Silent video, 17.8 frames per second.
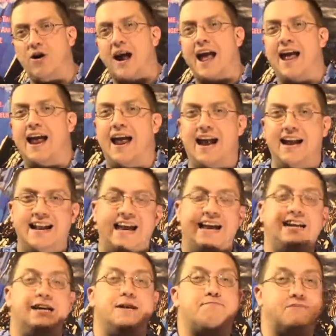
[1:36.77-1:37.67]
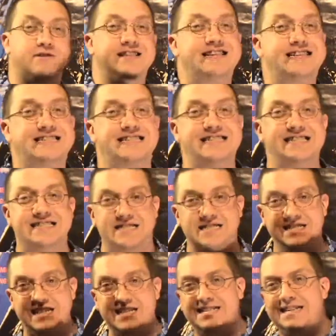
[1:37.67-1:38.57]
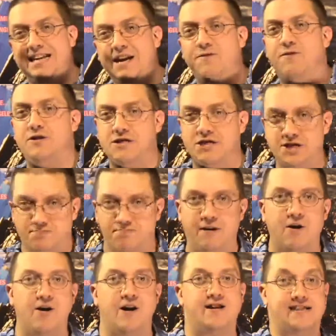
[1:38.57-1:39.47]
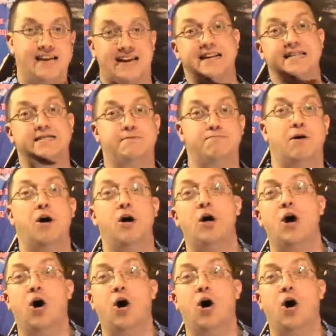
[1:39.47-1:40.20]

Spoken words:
and they ended up releasing this evil spirit that ends up